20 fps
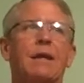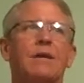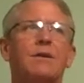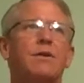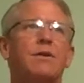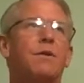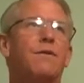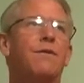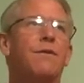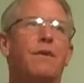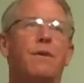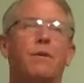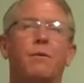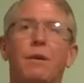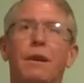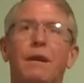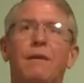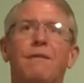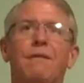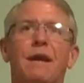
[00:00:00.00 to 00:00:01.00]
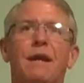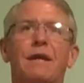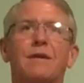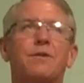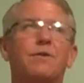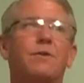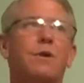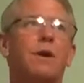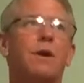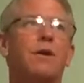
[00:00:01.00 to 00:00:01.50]
So for the really
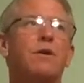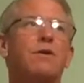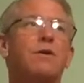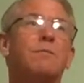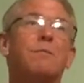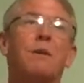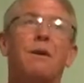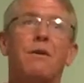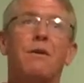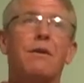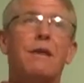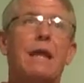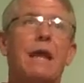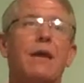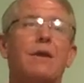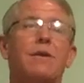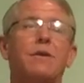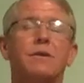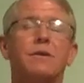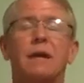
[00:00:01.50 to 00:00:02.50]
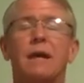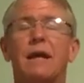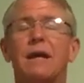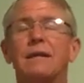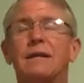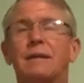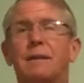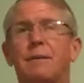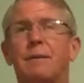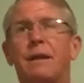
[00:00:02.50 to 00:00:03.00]
fast runners, marathoners,
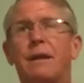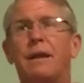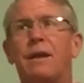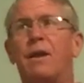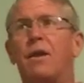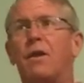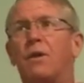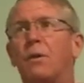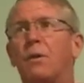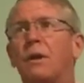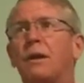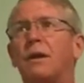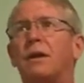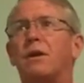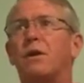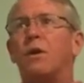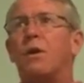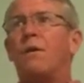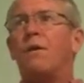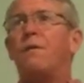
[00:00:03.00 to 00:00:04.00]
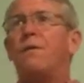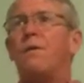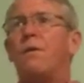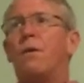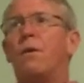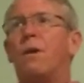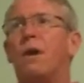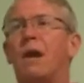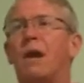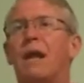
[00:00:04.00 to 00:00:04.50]
typically are going to go
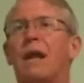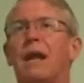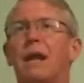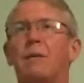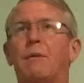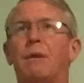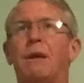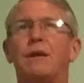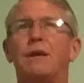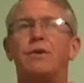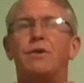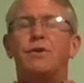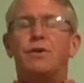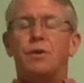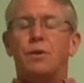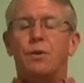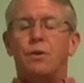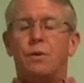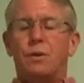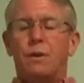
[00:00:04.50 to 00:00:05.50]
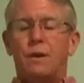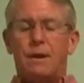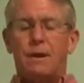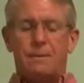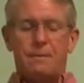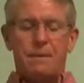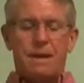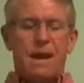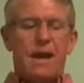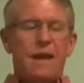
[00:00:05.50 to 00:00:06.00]
for a lightweight shoe.
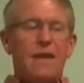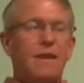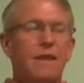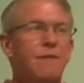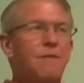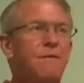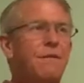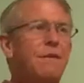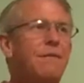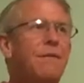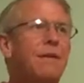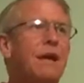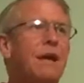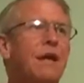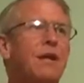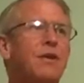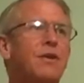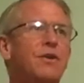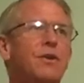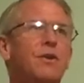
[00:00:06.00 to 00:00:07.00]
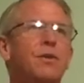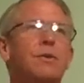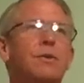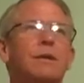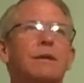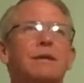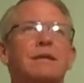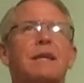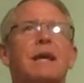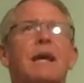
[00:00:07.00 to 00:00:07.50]
The fifth kind of shoe
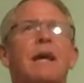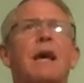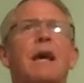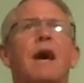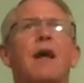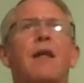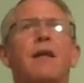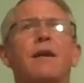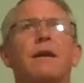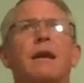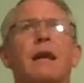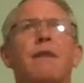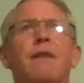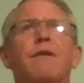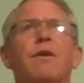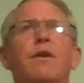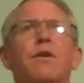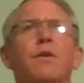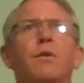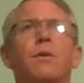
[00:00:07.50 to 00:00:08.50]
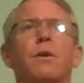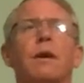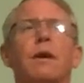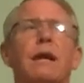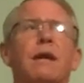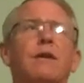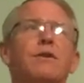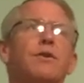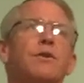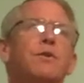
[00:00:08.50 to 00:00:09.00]
is kind of a newer kind
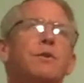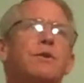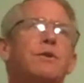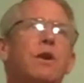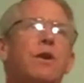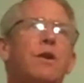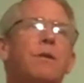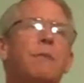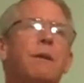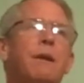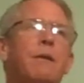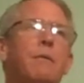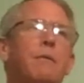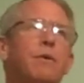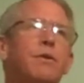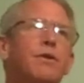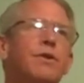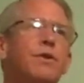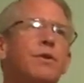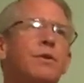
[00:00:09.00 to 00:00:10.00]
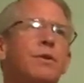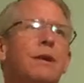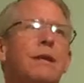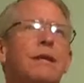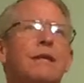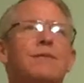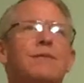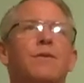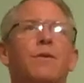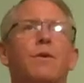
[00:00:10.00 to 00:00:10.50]
of shoe. It's called a minimal shoe, and
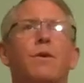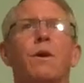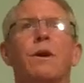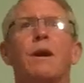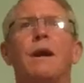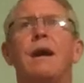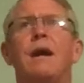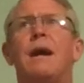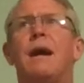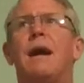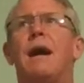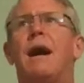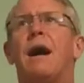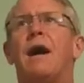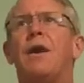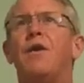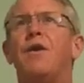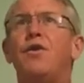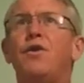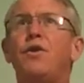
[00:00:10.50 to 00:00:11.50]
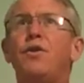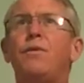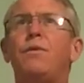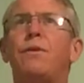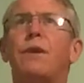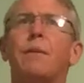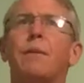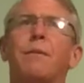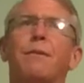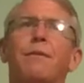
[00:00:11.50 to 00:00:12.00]
it's for a new
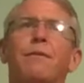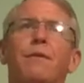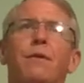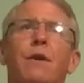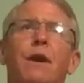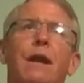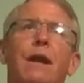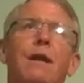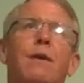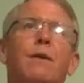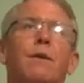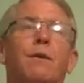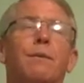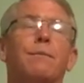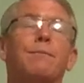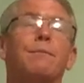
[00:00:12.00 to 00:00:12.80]
type of running, or